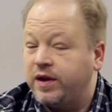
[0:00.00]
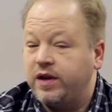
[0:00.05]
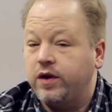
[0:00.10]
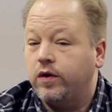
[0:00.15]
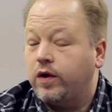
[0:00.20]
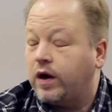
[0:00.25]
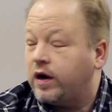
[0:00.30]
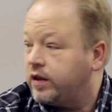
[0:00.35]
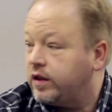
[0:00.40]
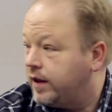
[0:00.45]
but
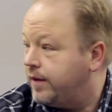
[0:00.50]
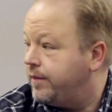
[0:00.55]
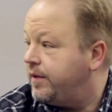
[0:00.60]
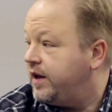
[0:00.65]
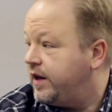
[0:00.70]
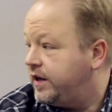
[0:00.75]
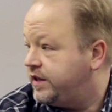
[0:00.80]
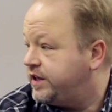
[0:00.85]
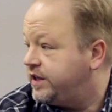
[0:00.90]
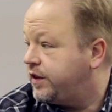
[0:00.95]
you are
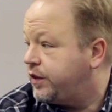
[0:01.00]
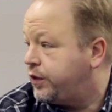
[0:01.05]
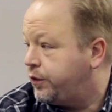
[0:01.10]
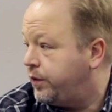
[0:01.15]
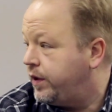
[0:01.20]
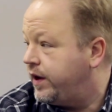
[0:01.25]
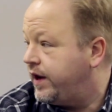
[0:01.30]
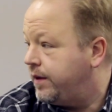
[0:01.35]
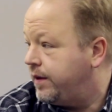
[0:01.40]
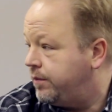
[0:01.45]
limited to
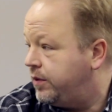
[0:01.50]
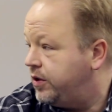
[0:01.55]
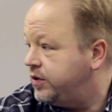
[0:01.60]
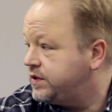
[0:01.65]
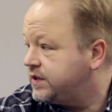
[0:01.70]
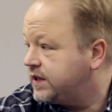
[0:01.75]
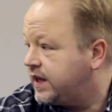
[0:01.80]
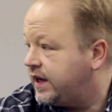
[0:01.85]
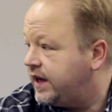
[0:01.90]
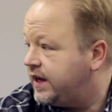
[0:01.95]
3 in
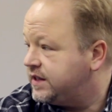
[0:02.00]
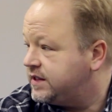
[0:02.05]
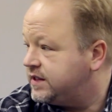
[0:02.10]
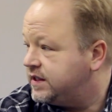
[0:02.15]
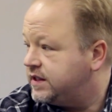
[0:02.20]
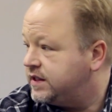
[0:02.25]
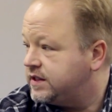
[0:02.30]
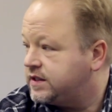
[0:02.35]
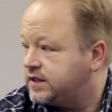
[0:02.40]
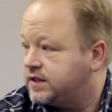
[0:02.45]
most cases.